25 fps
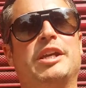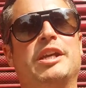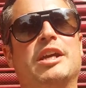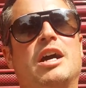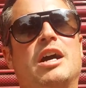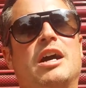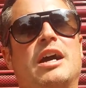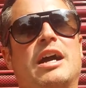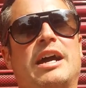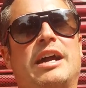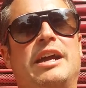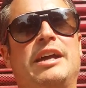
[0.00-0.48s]

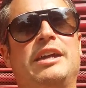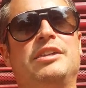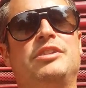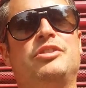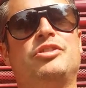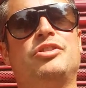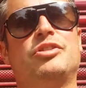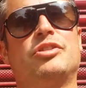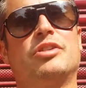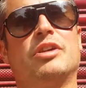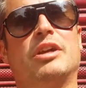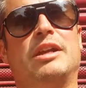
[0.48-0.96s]
young
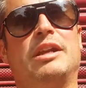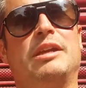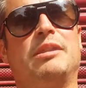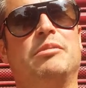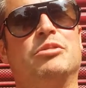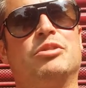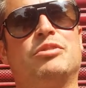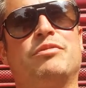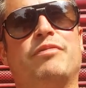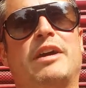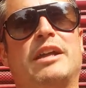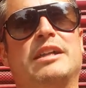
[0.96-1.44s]
age, and he
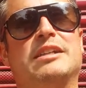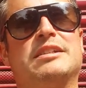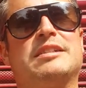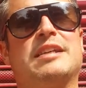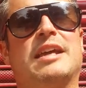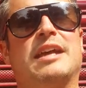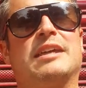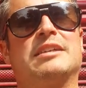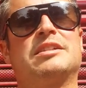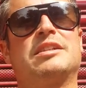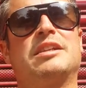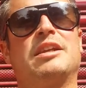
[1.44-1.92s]
was
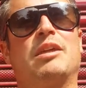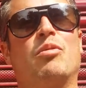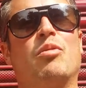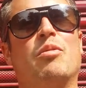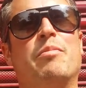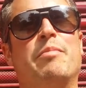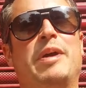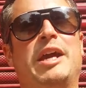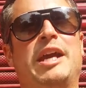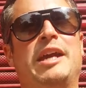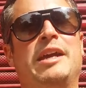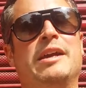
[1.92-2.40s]
fantastic
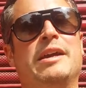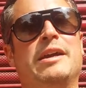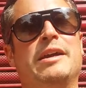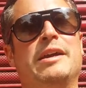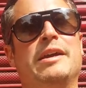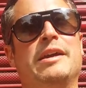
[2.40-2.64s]
with me.